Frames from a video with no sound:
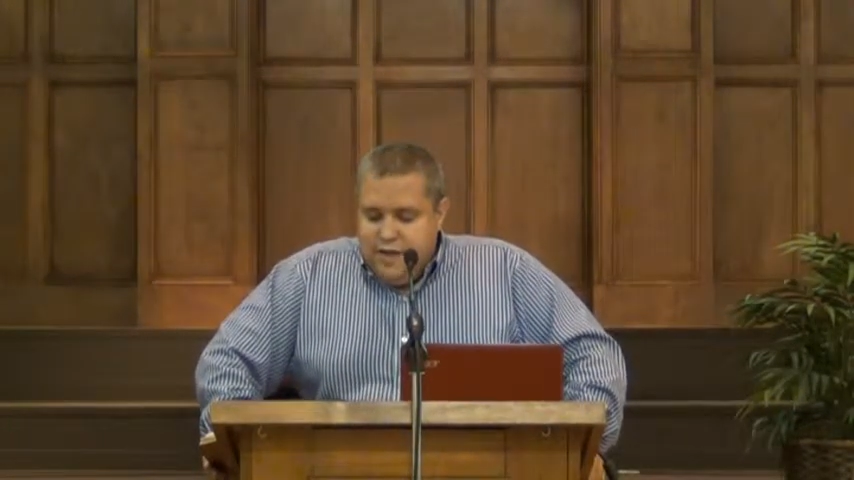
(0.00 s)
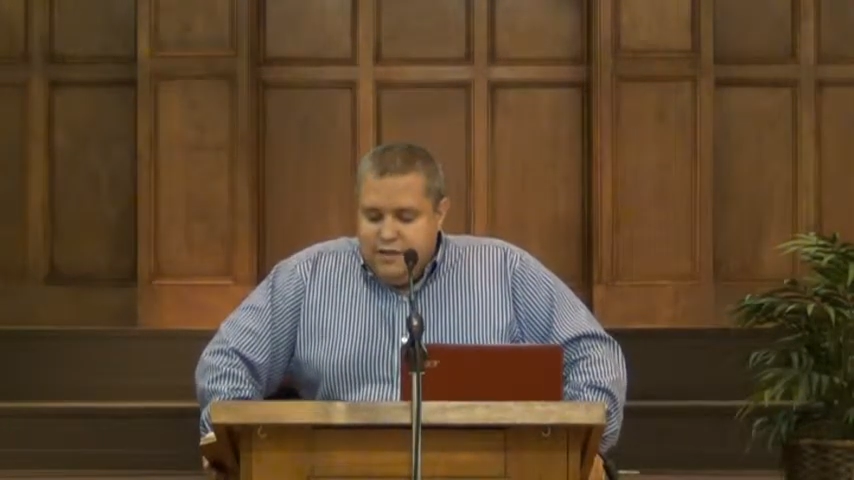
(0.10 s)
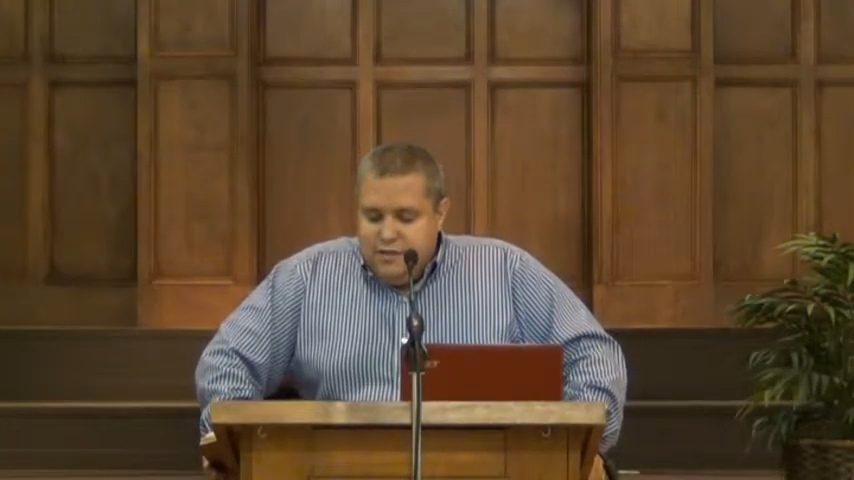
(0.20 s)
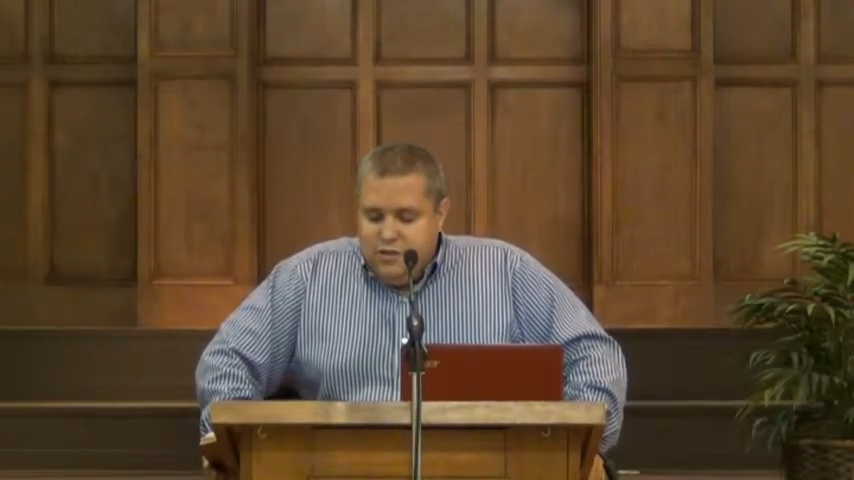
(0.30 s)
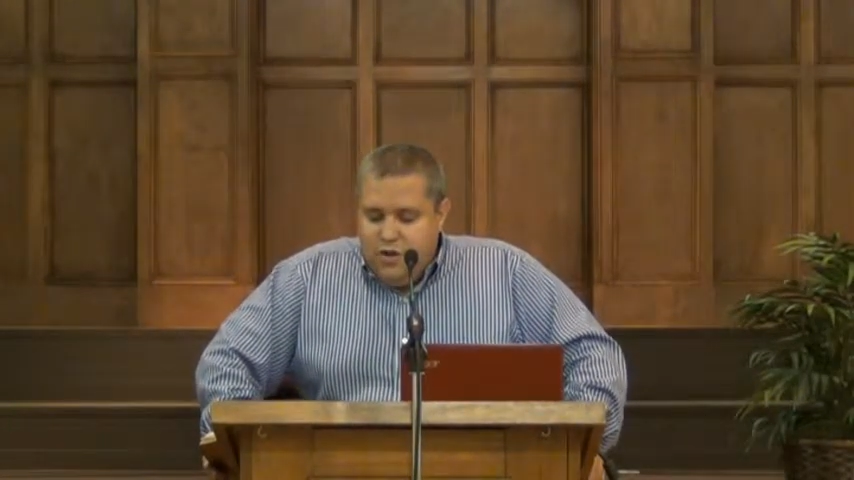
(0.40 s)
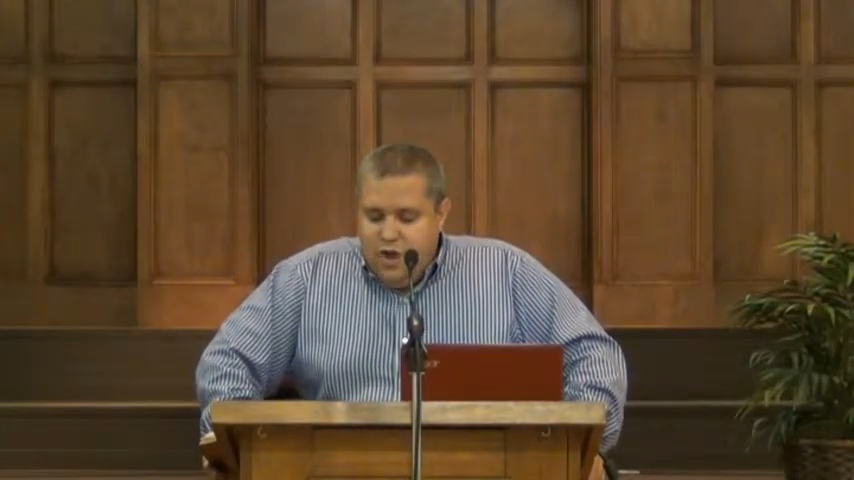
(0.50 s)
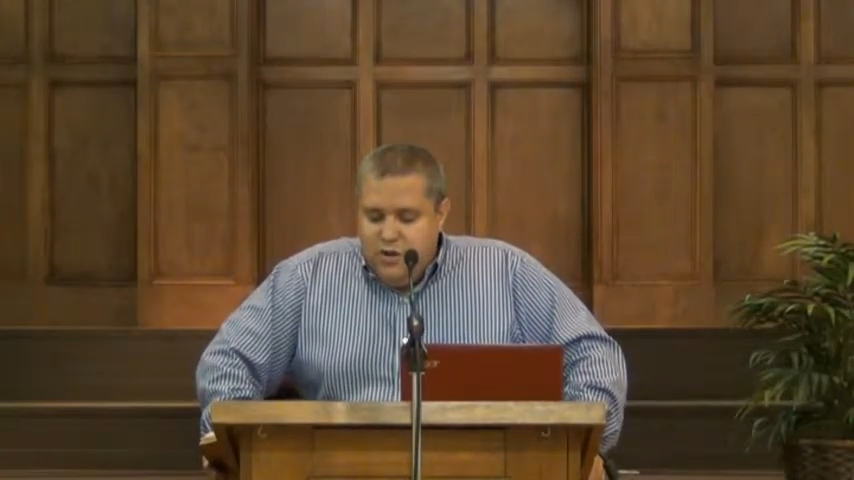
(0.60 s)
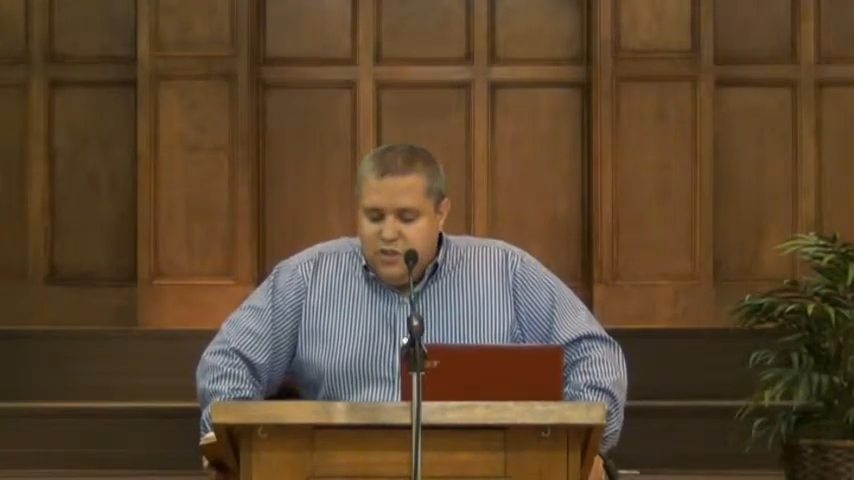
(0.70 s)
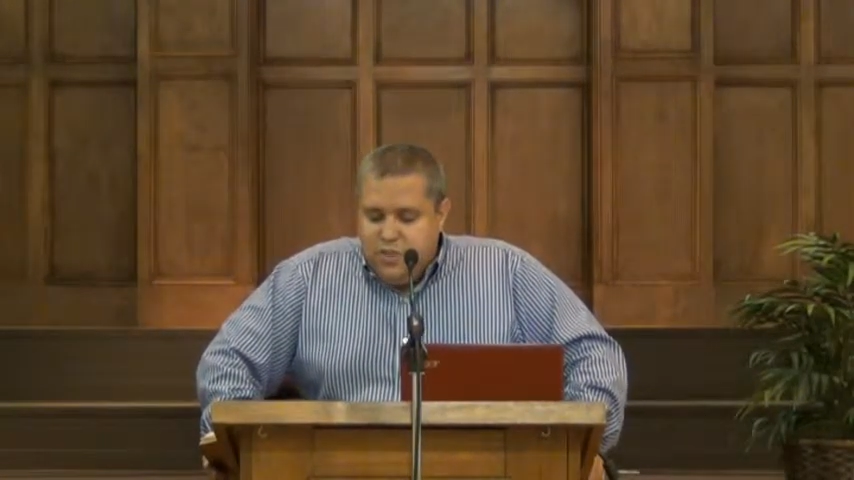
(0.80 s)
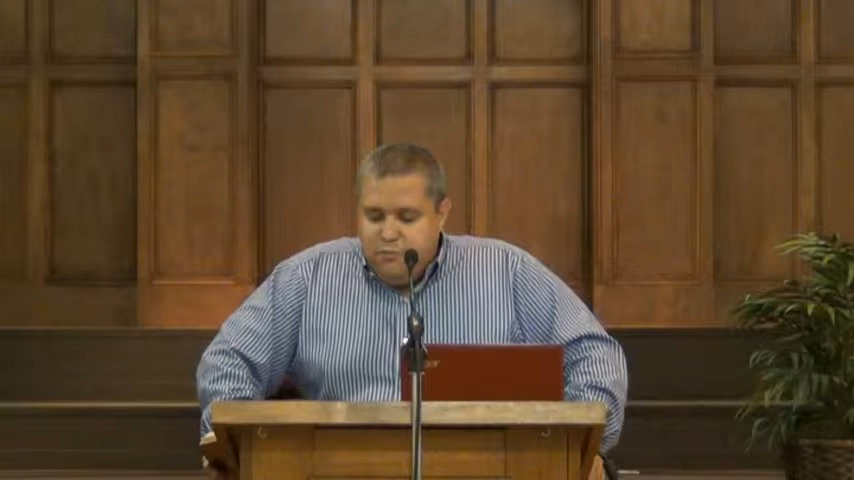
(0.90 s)
As the
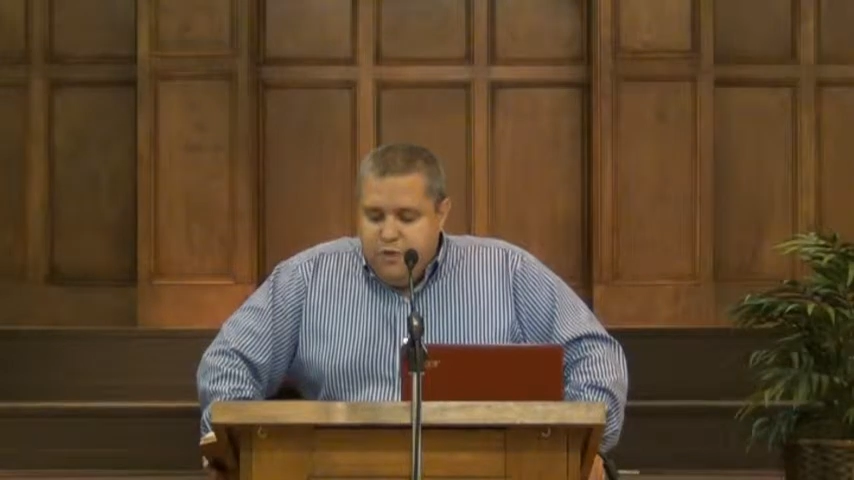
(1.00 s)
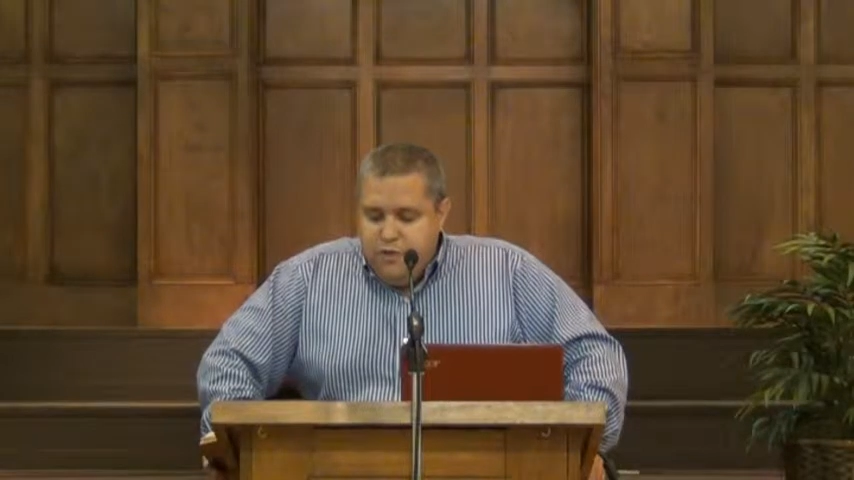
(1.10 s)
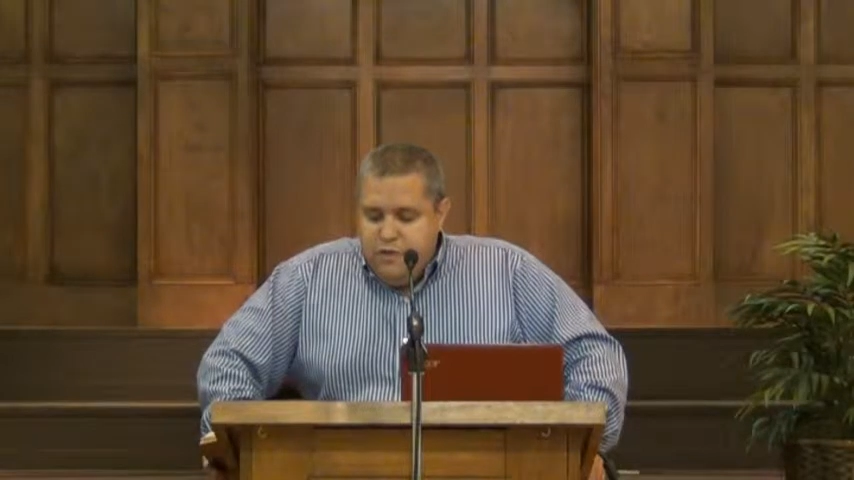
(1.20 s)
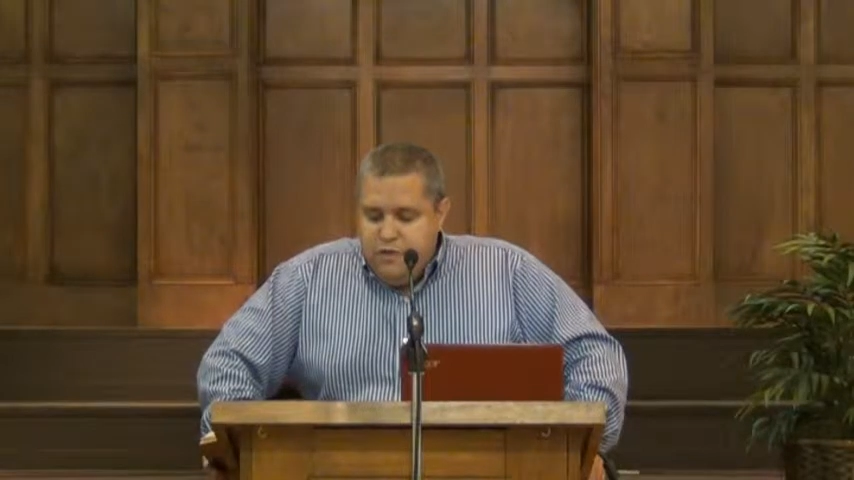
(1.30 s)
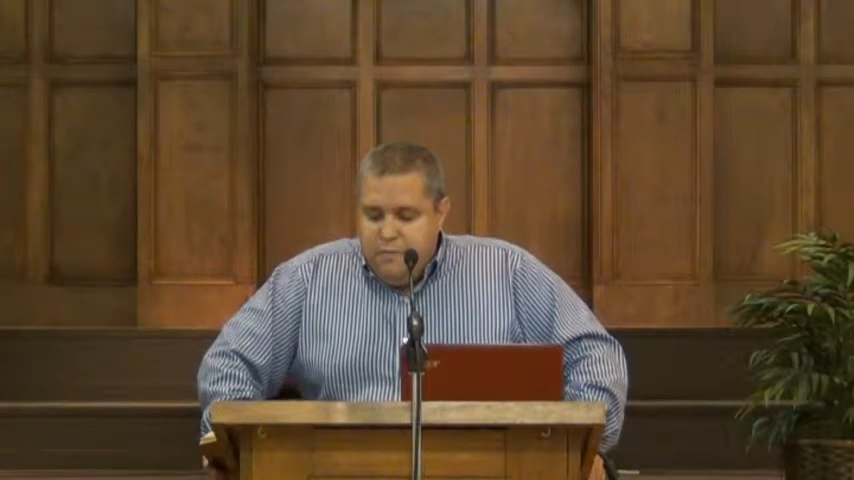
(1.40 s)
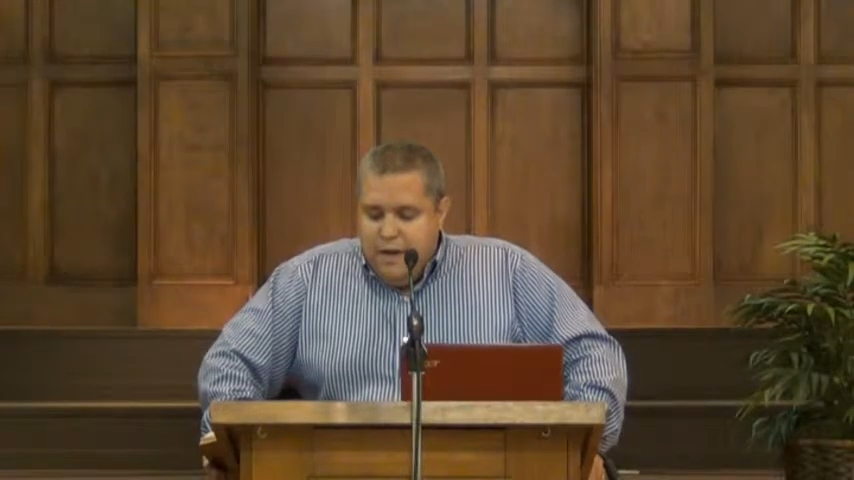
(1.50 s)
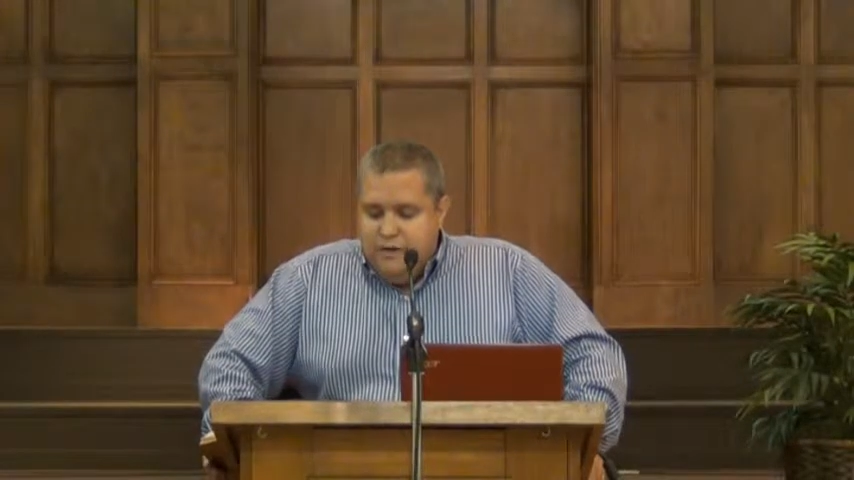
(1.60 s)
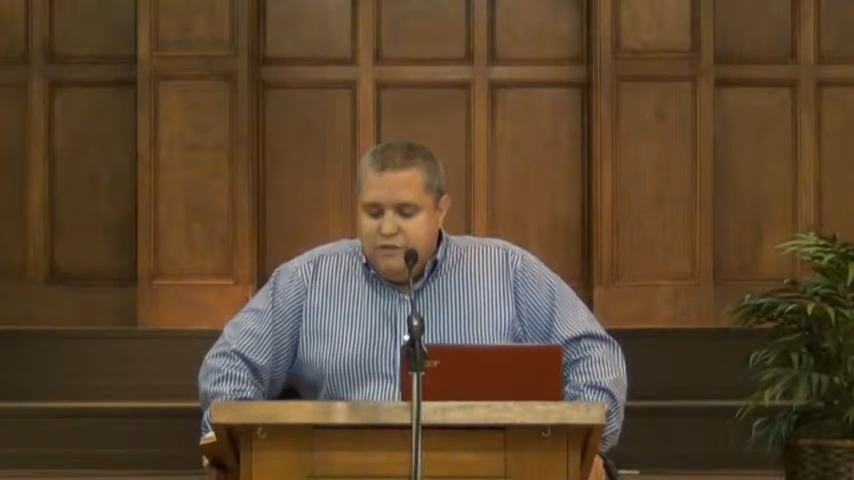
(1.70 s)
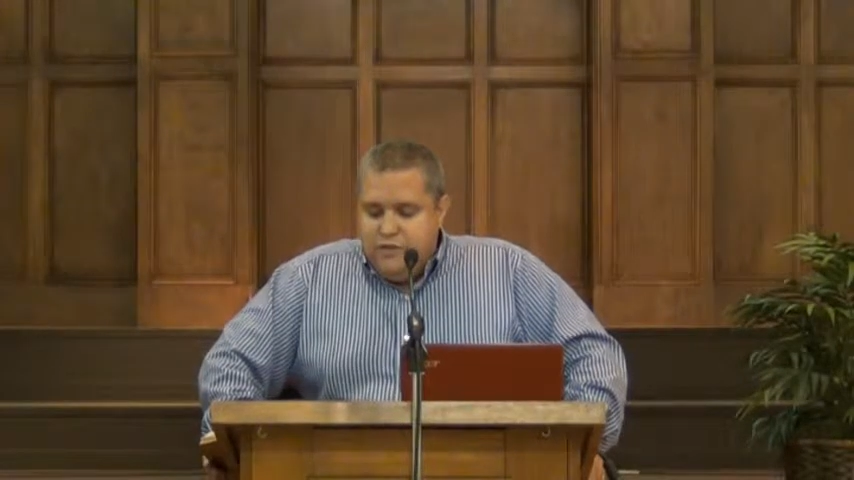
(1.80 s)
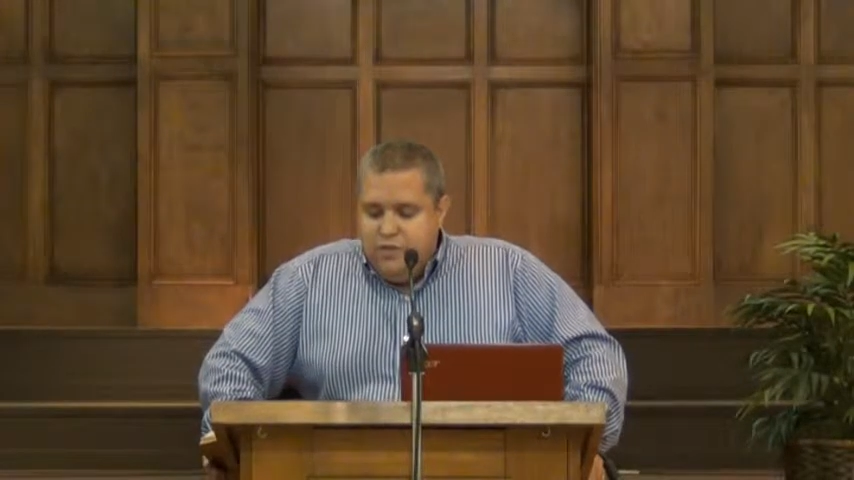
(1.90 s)
dawn is spread over the
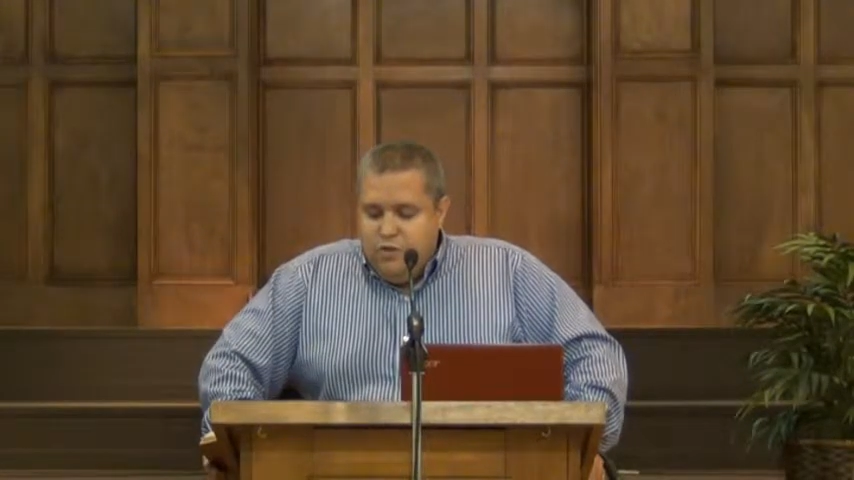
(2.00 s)
mountains,